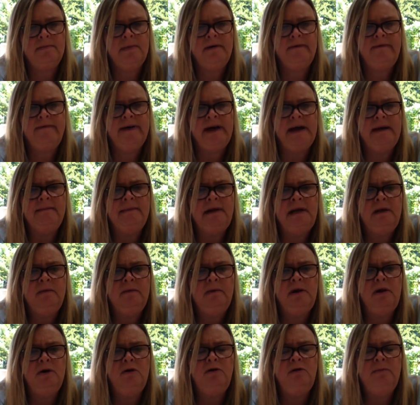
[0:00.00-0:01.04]
"My family
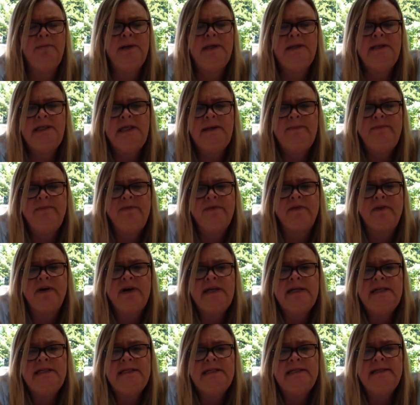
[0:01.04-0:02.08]
will all be
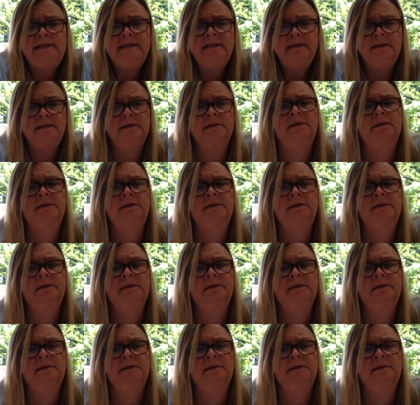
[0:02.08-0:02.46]
deep-freezed."